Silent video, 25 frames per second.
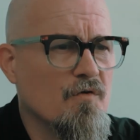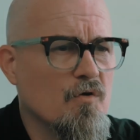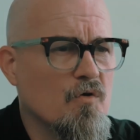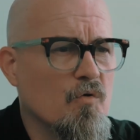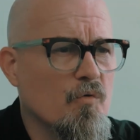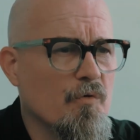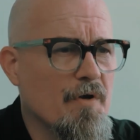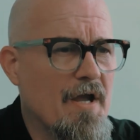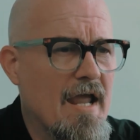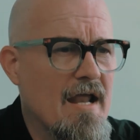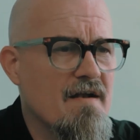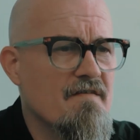for
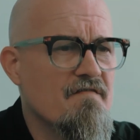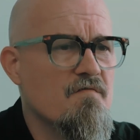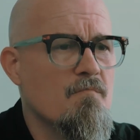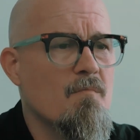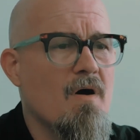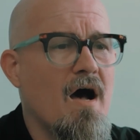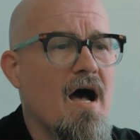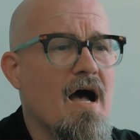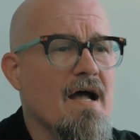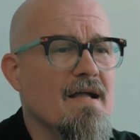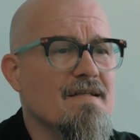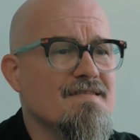creative
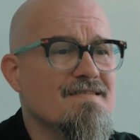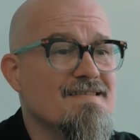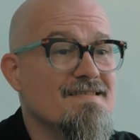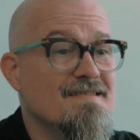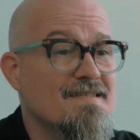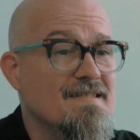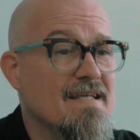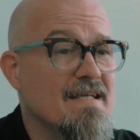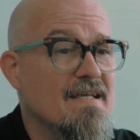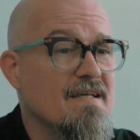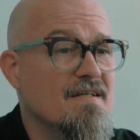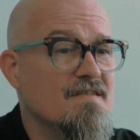minds
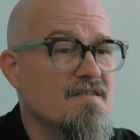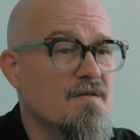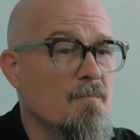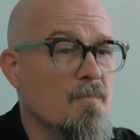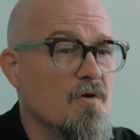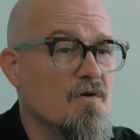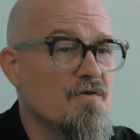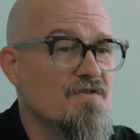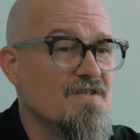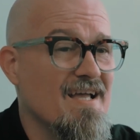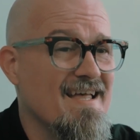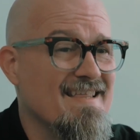seeking to
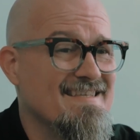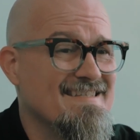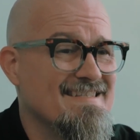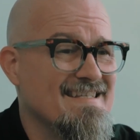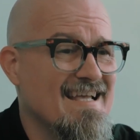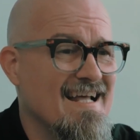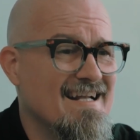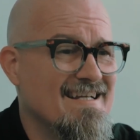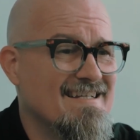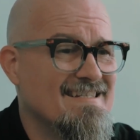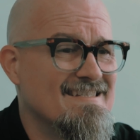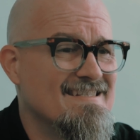merge
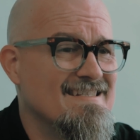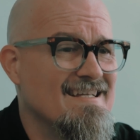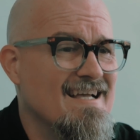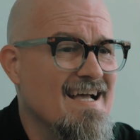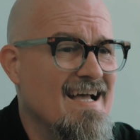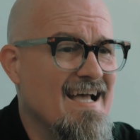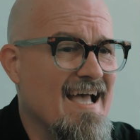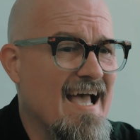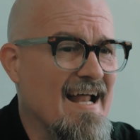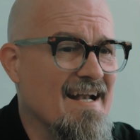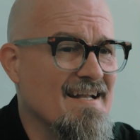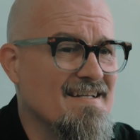aesthetics
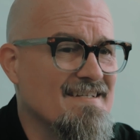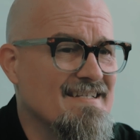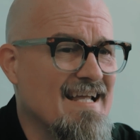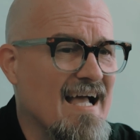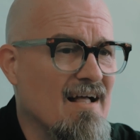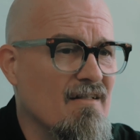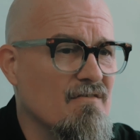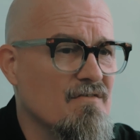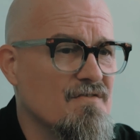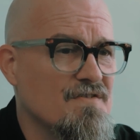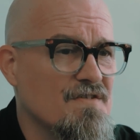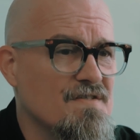and
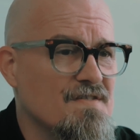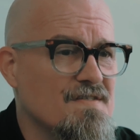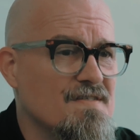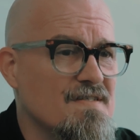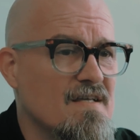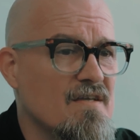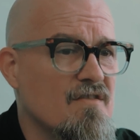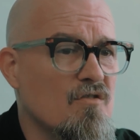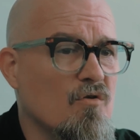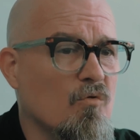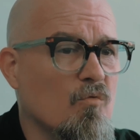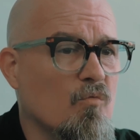intelligence
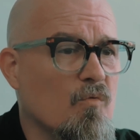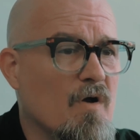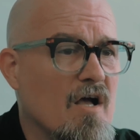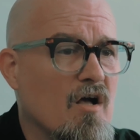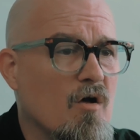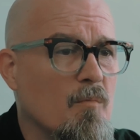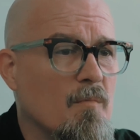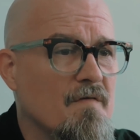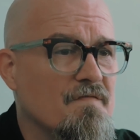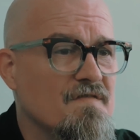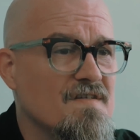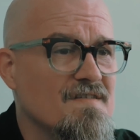in the
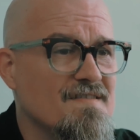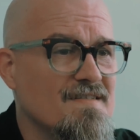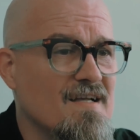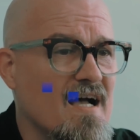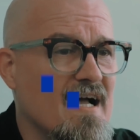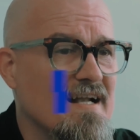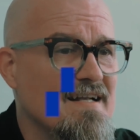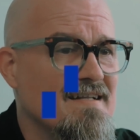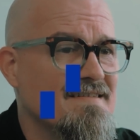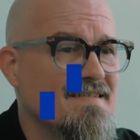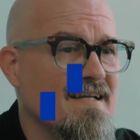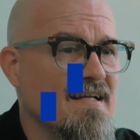realm of
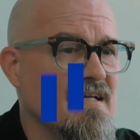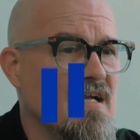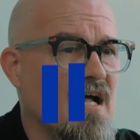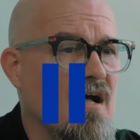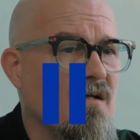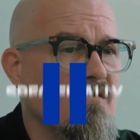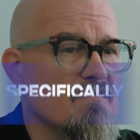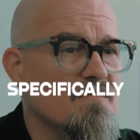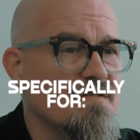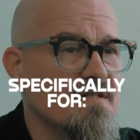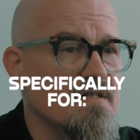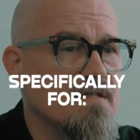design and
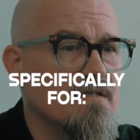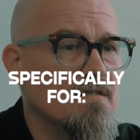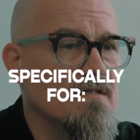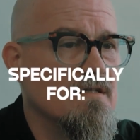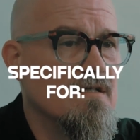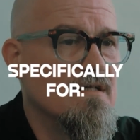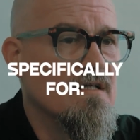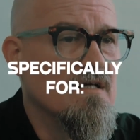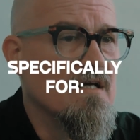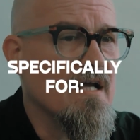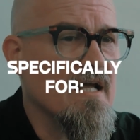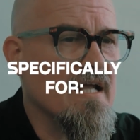technology.
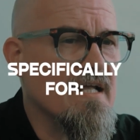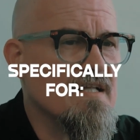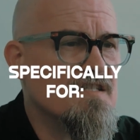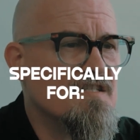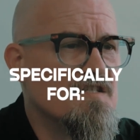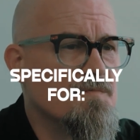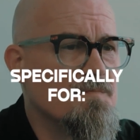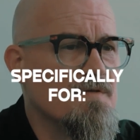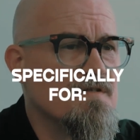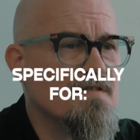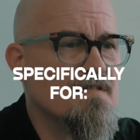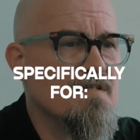It's
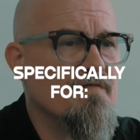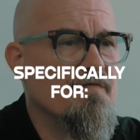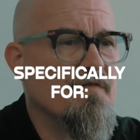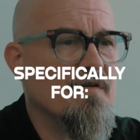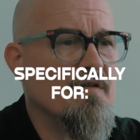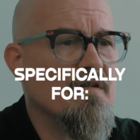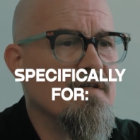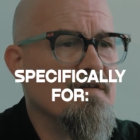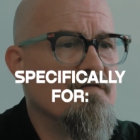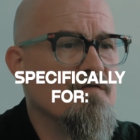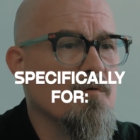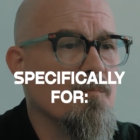
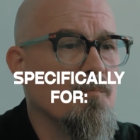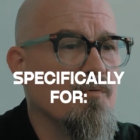specifically for